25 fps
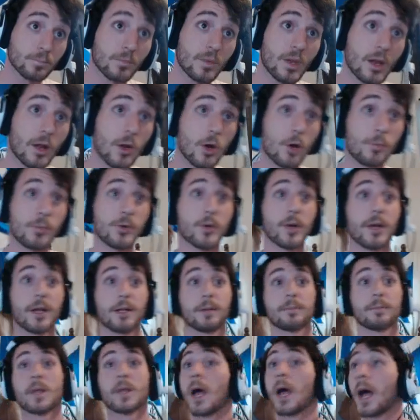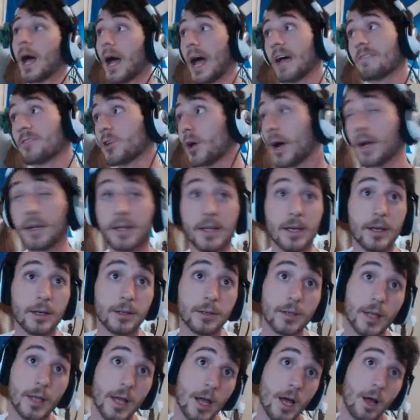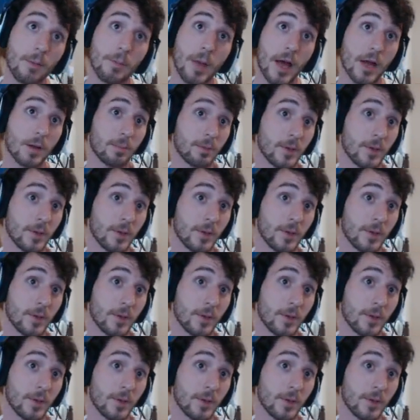Hope you're ready. I have no idea how to